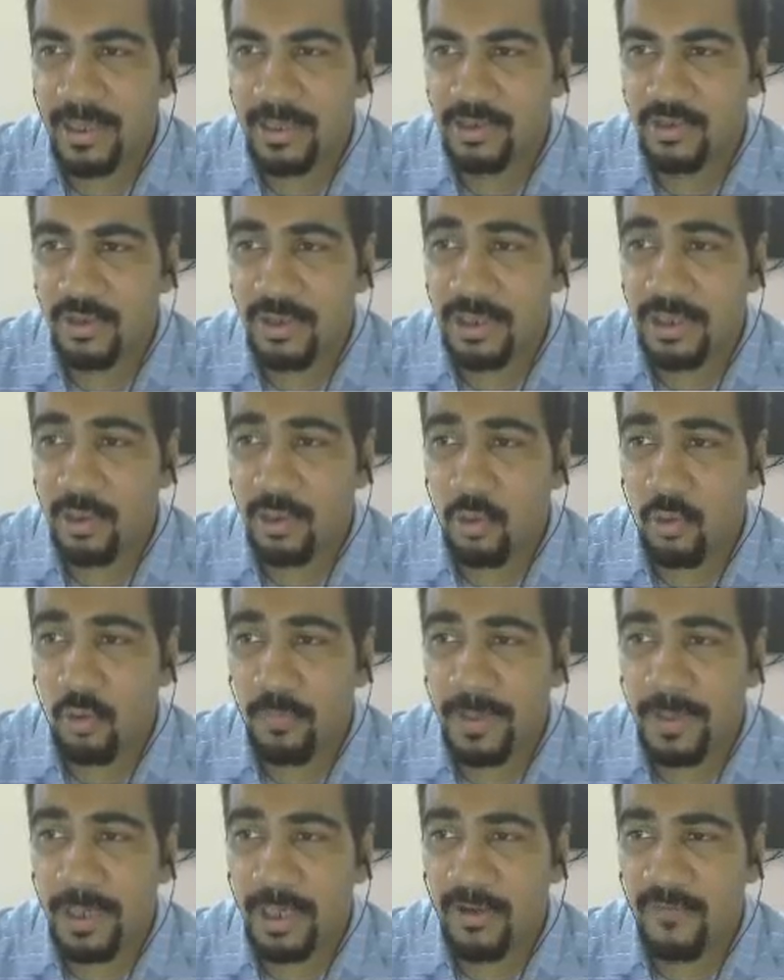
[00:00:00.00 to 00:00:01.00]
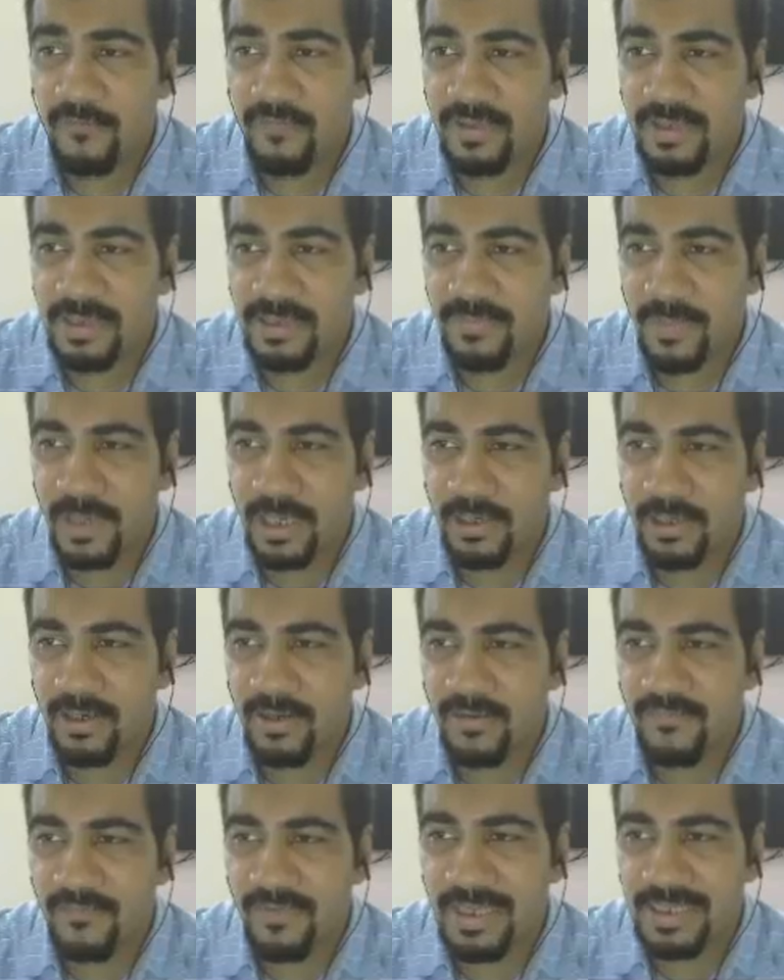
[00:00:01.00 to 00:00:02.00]
the opening of this
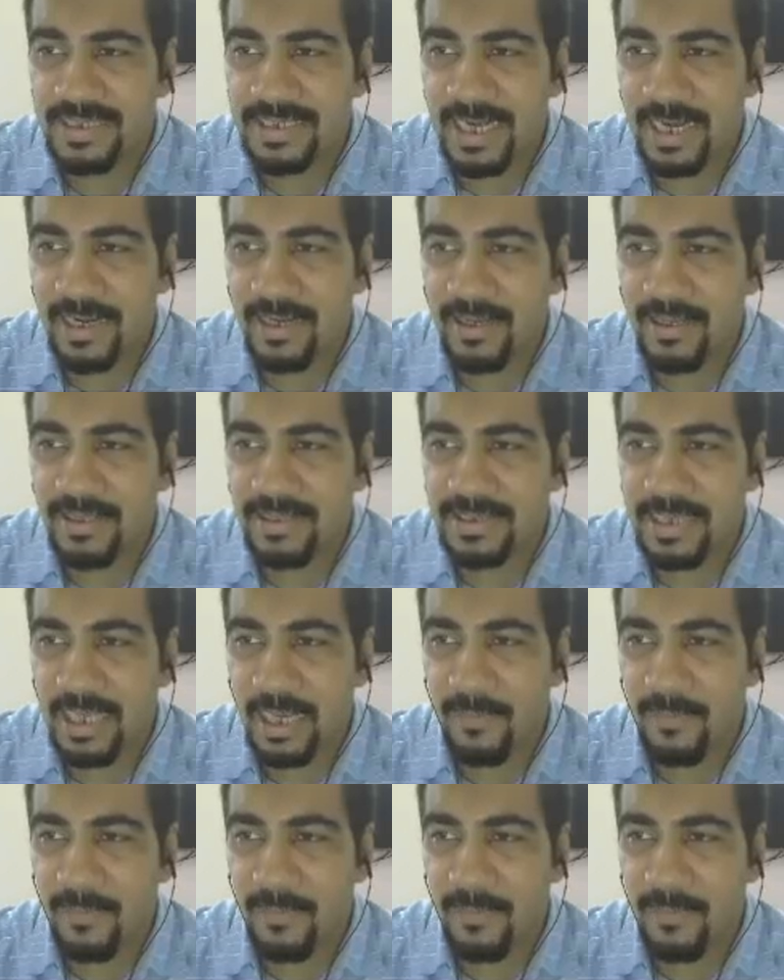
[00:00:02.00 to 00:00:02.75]
particular week's candle is